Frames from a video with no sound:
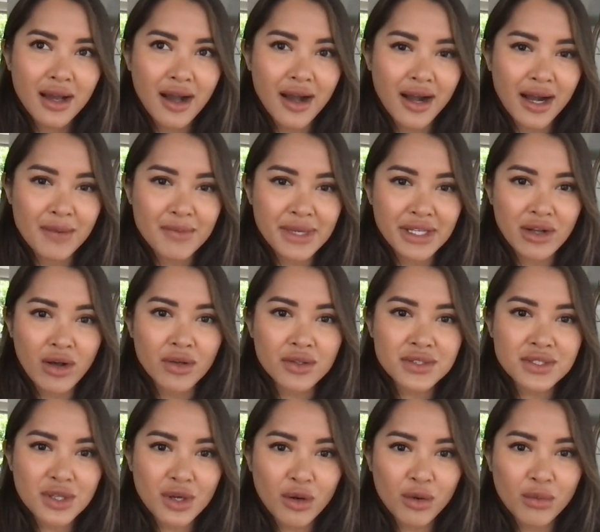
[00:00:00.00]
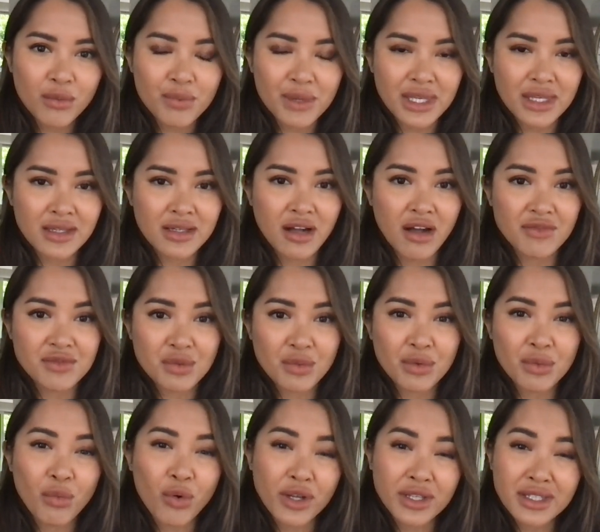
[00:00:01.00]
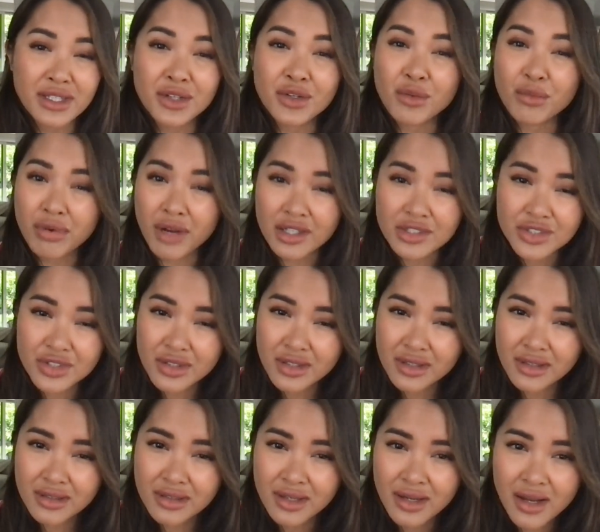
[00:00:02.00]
and also be comfortable with working under pressure,